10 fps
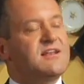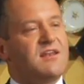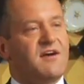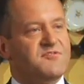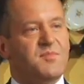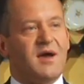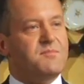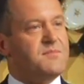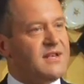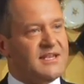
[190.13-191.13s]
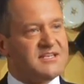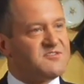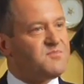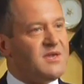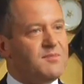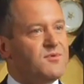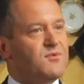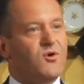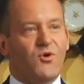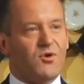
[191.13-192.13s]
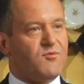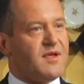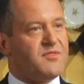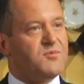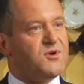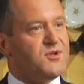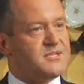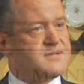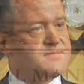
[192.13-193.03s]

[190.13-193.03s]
loved by millions of people all around the world.